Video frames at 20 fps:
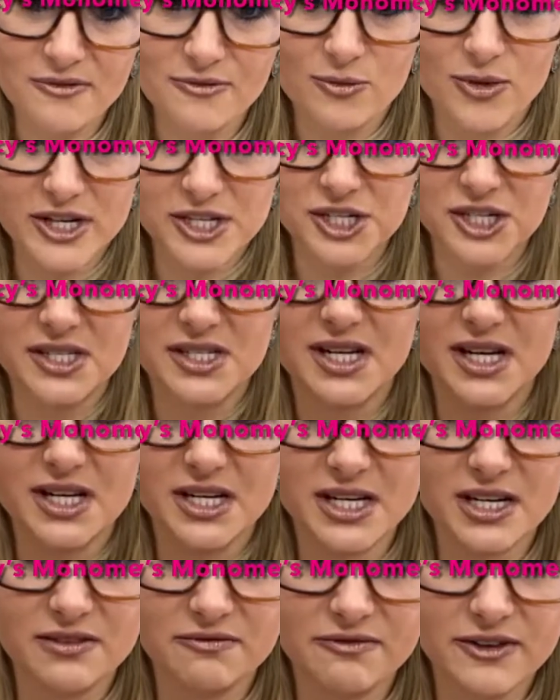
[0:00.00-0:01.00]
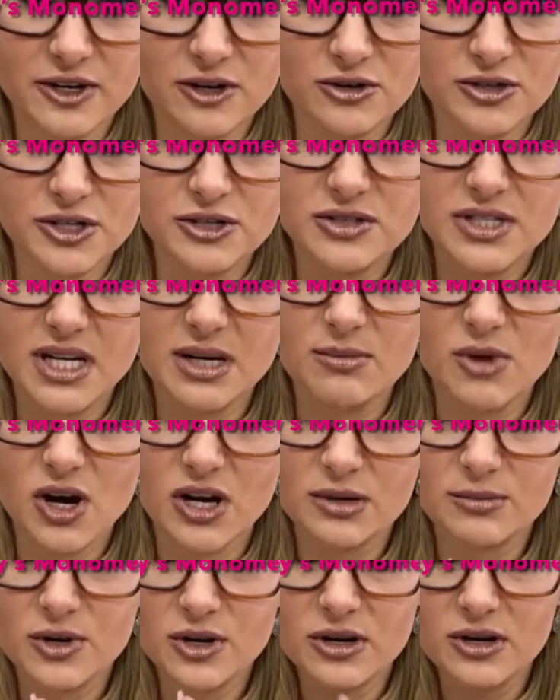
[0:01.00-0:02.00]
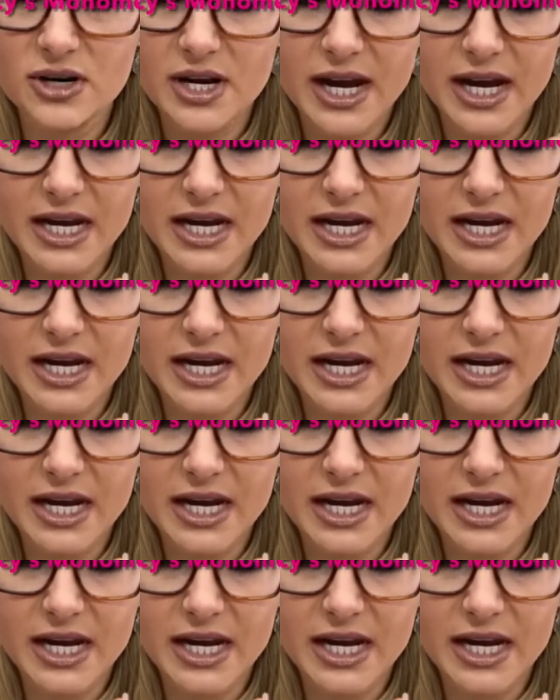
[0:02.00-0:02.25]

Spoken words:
We just did an infill using monomer,